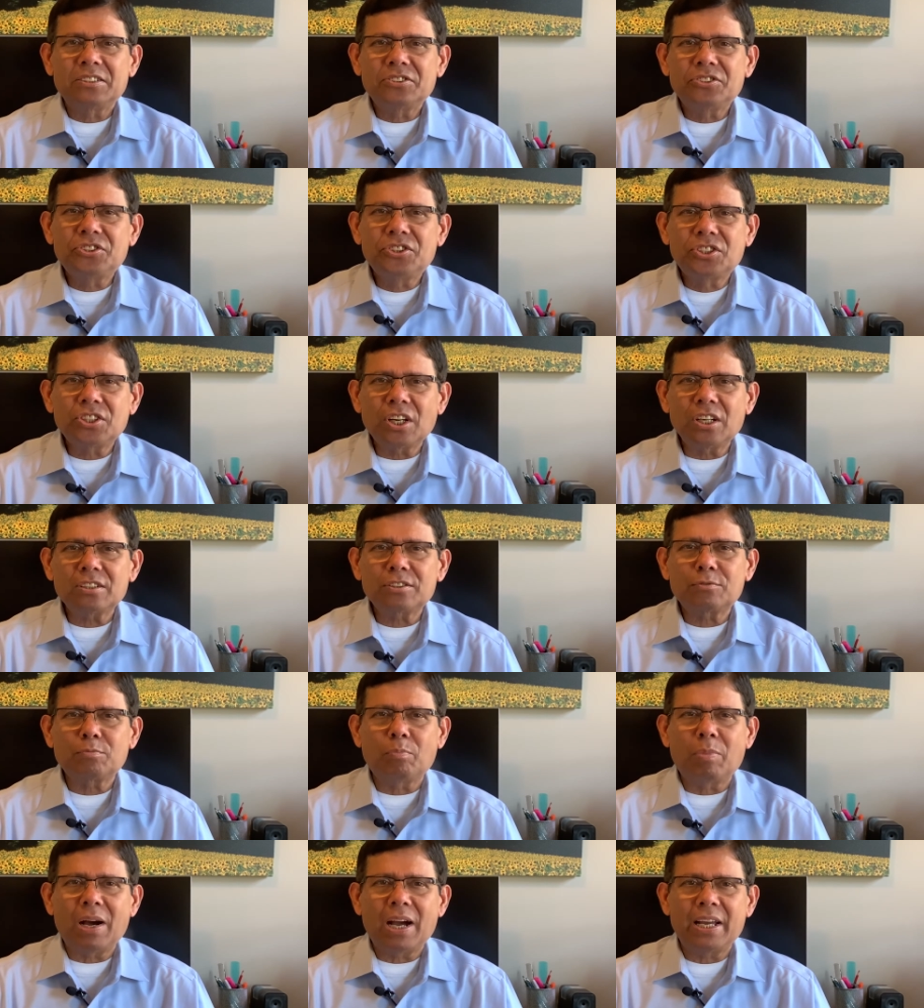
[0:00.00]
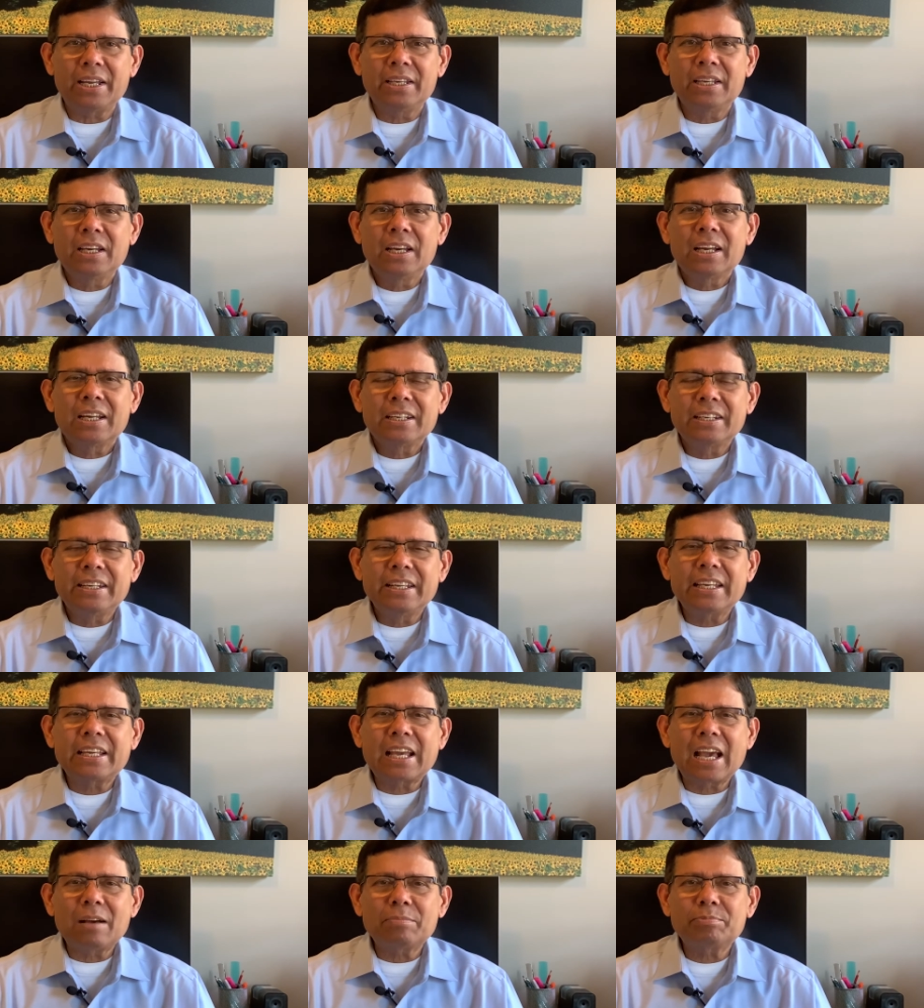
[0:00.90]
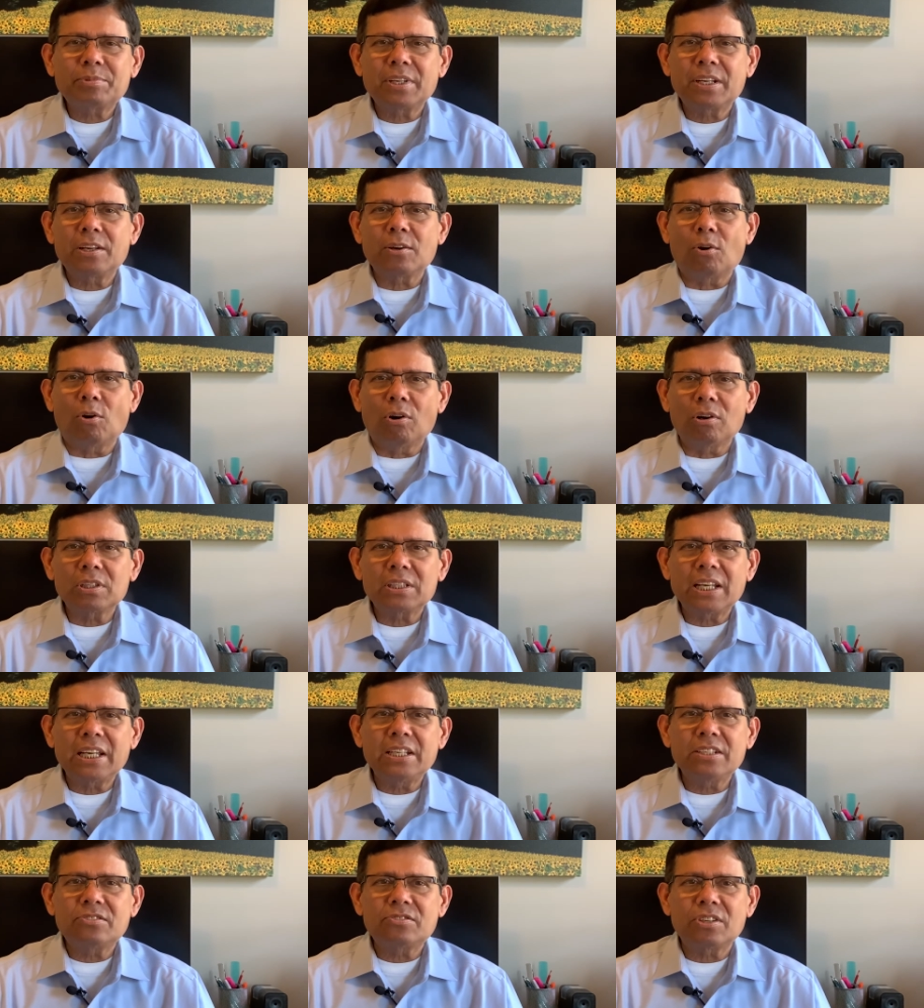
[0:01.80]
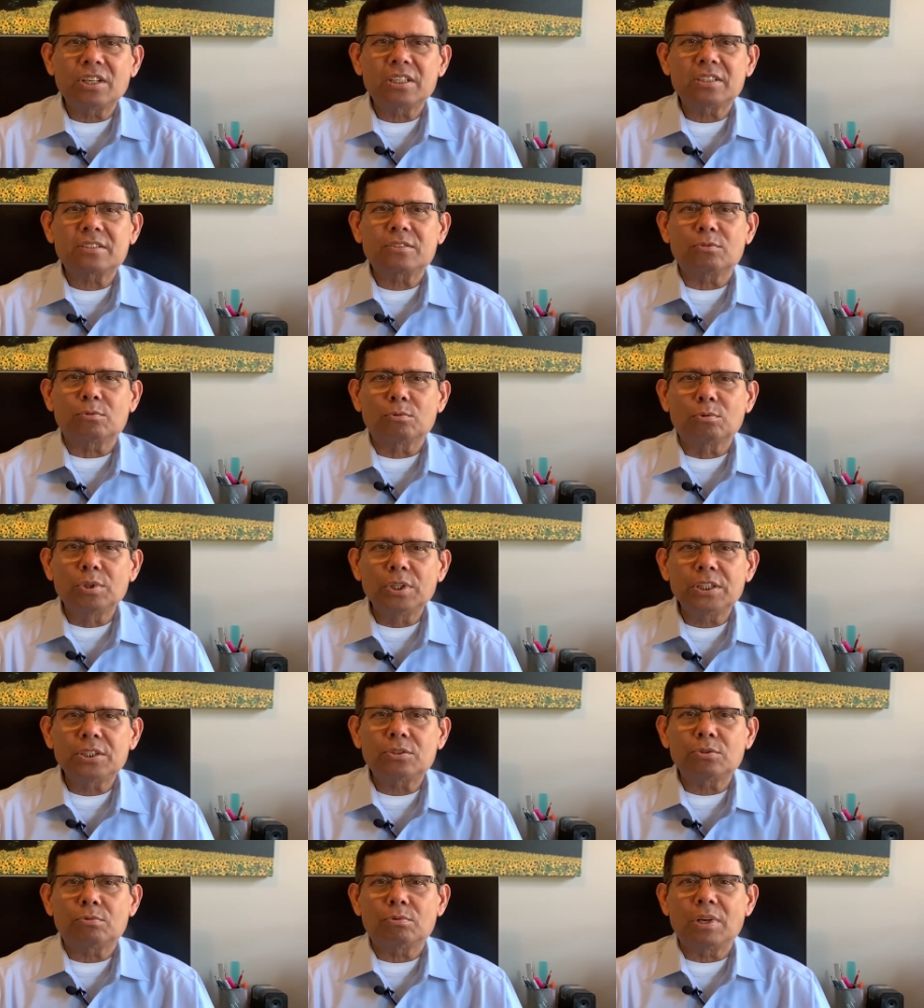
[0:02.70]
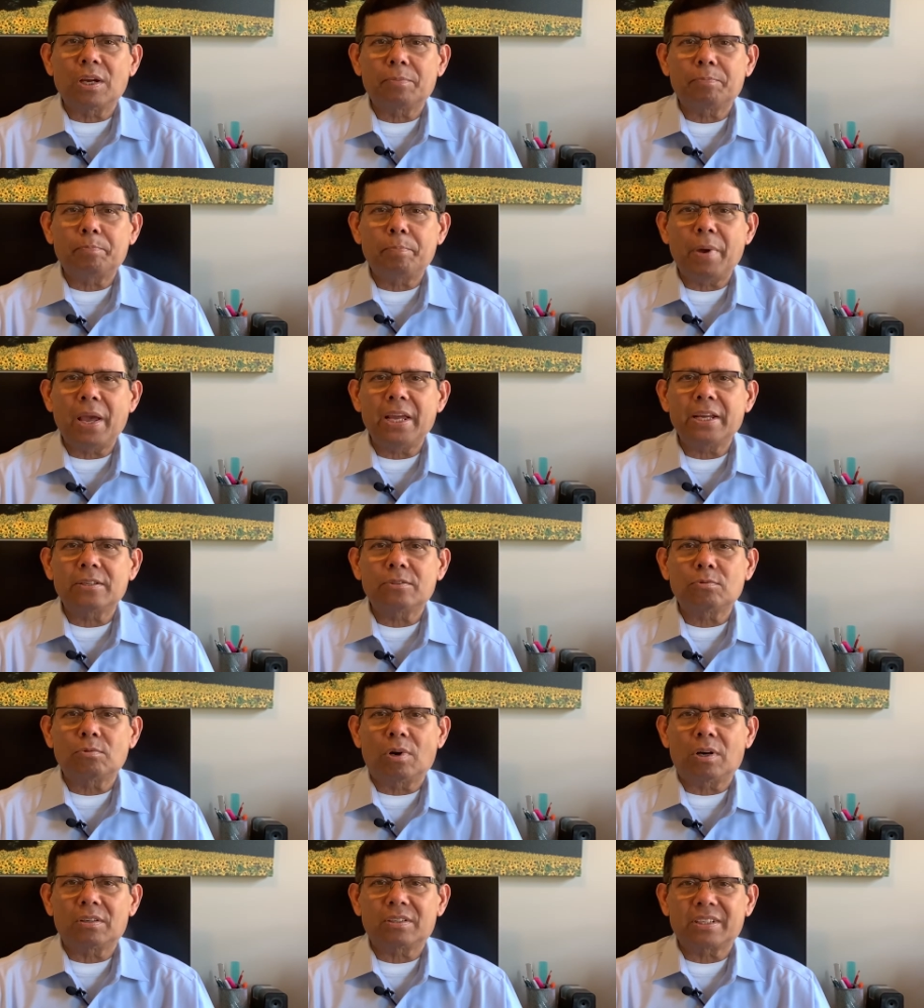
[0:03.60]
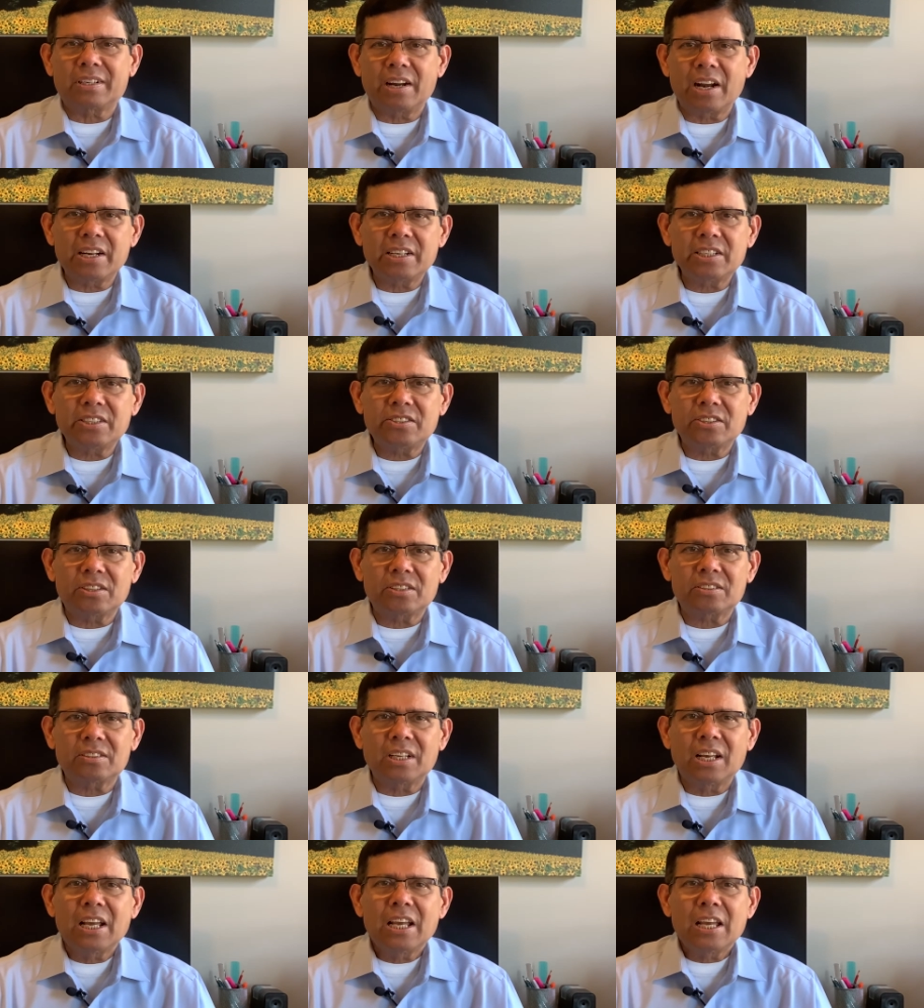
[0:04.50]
just by recapturing all the interest which we are paying to our creditors,